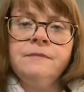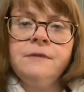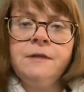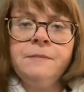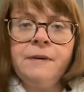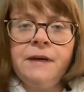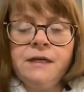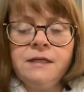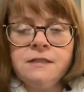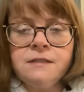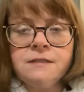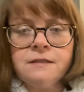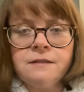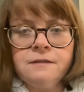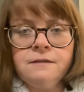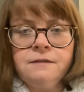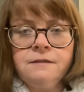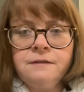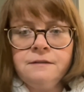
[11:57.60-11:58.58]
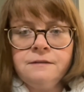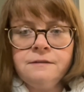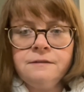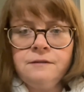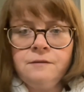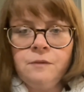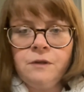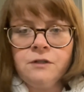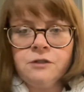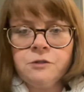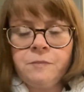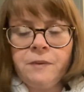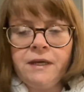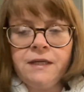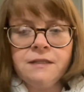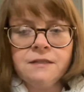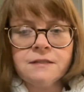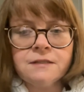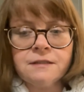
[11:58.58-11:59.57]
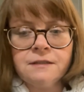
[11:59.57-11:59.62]
basin, your wash
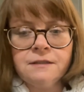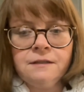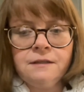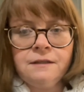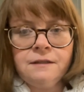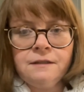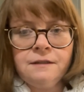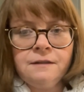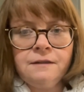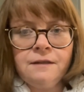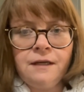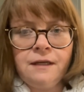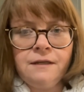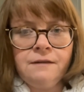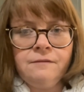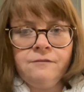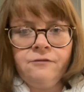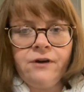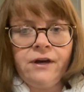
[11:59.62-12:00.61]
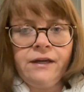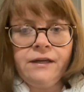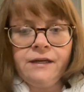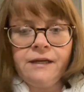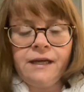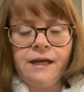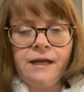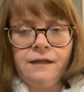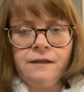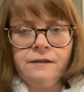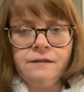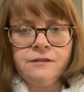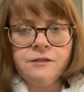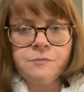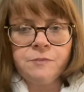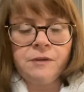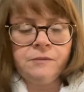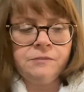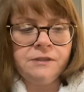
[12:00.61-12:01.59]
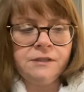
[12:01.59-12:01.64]
basin, then Limescale is
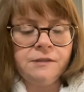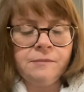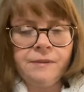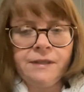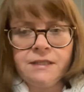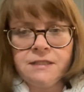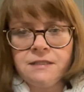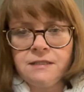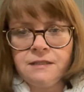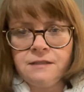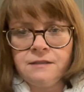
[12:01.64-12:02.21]
probably the best thing